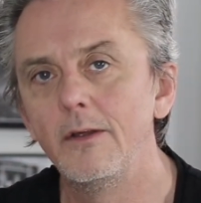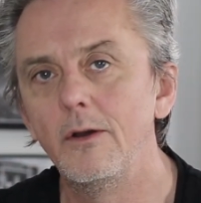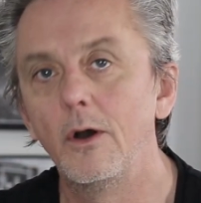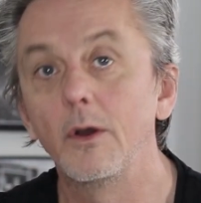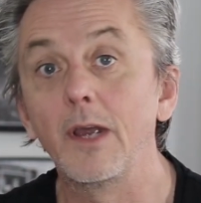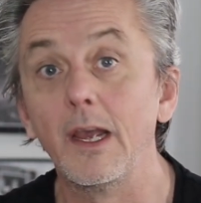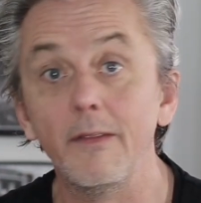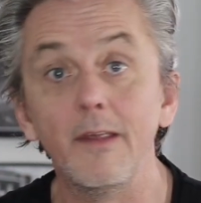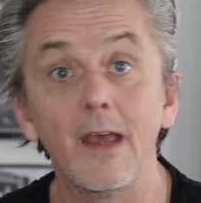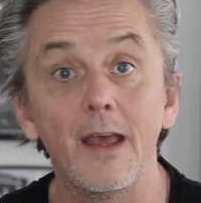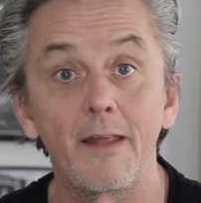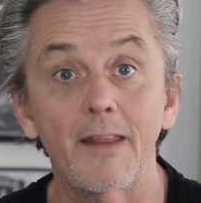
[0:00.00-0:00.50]

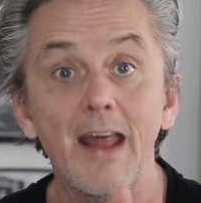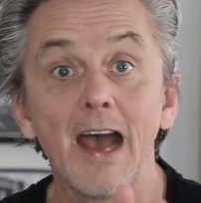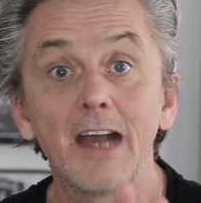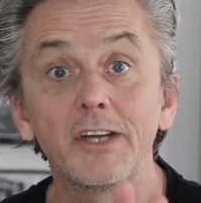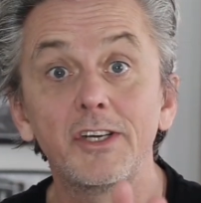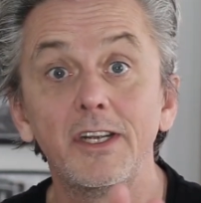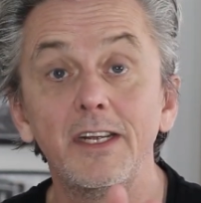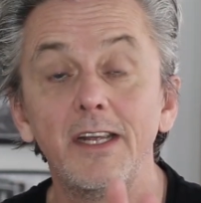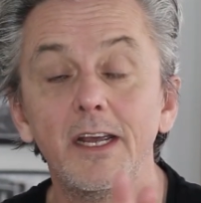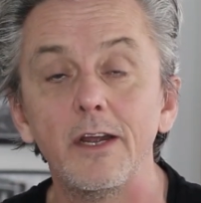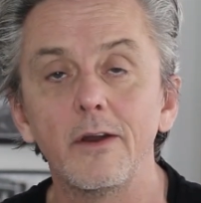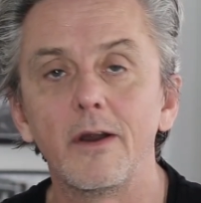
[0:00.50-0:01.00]
Okay, and
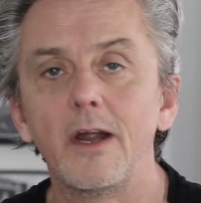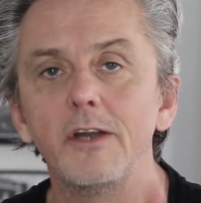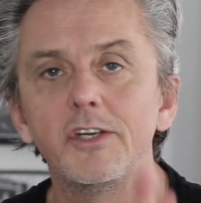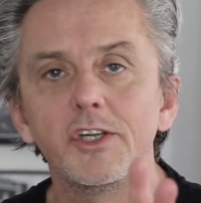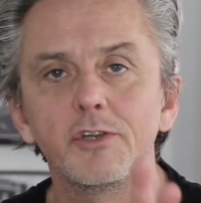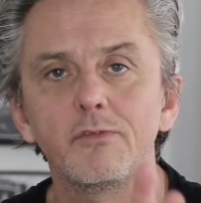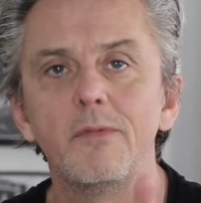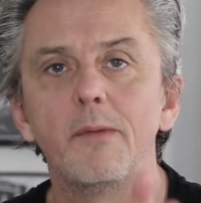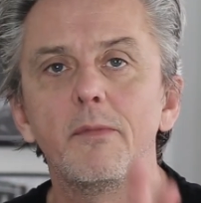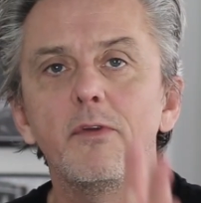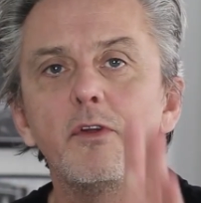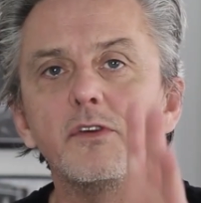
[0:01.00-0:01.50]
actually here, I
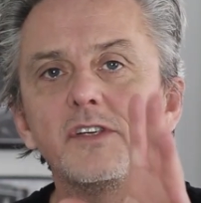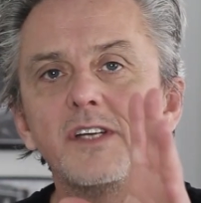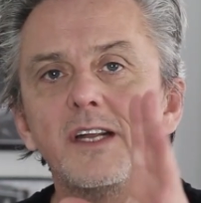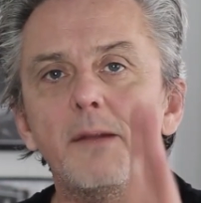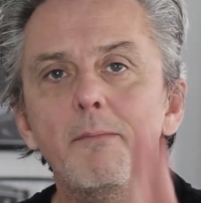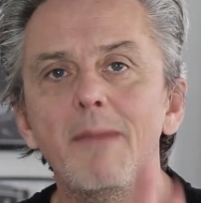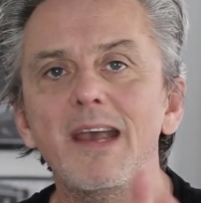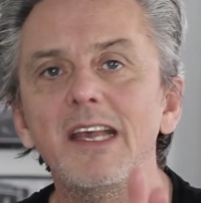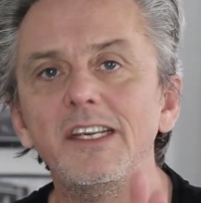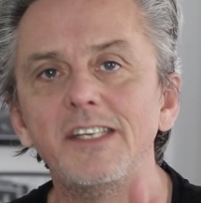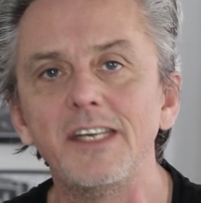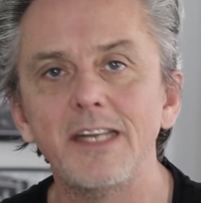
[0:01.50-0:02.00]
just remember there's an
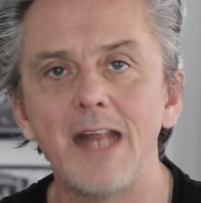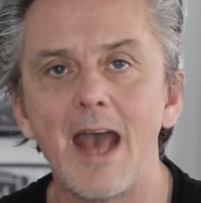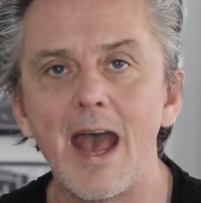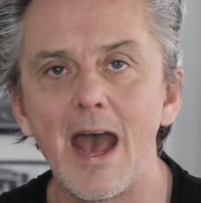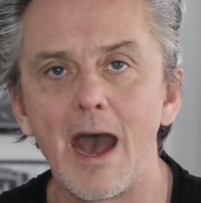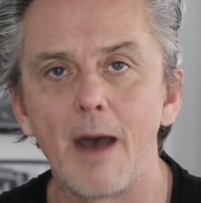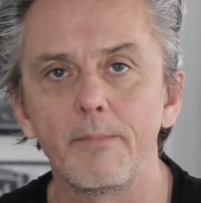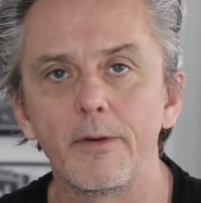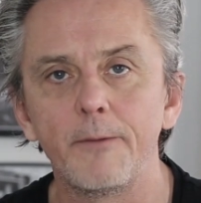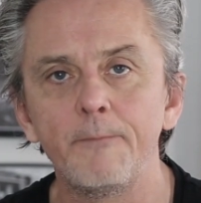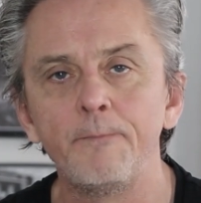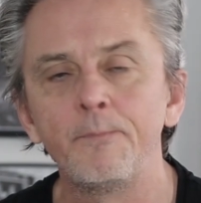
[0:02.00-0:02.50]
amazing
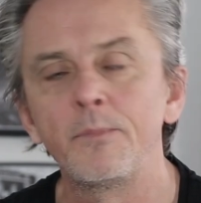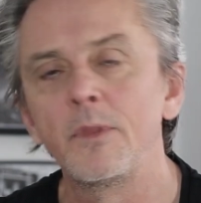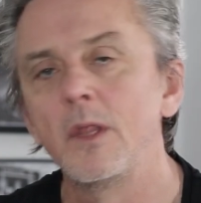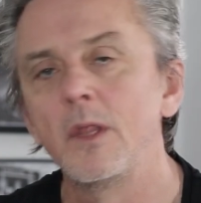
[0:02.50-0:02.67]
app